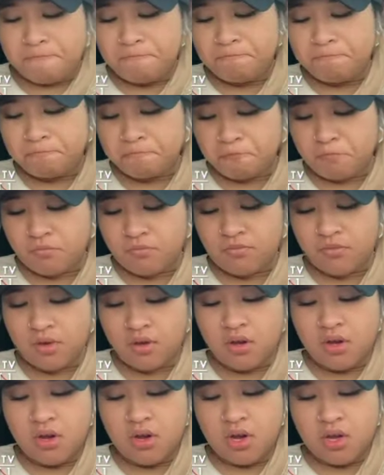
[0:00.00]

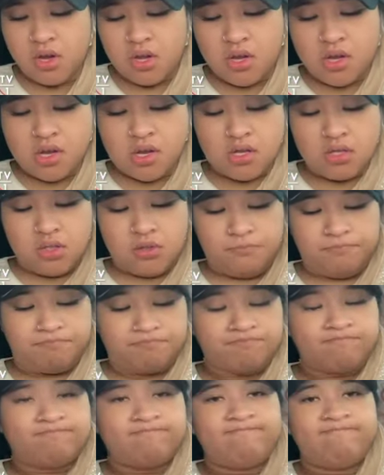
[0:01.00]

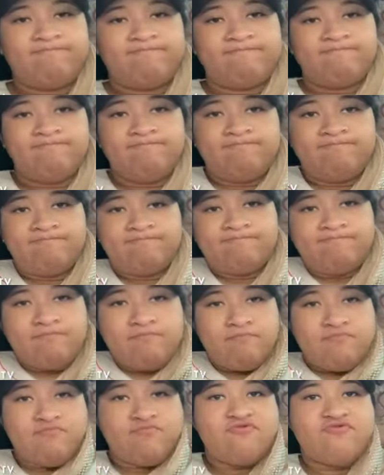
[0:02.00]

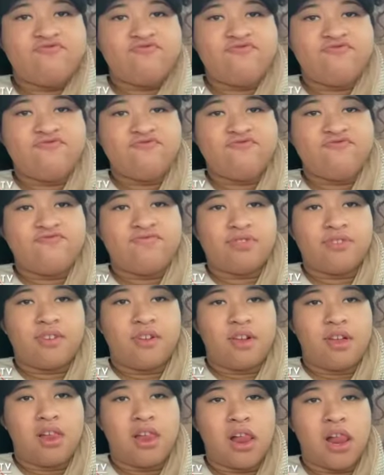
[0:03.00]

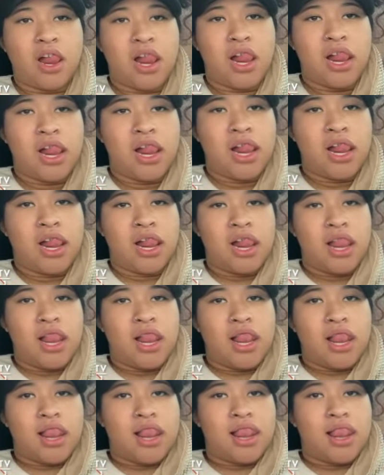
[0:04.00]

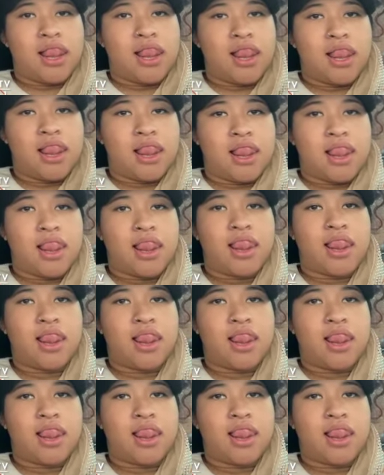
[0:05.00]
(not speaking)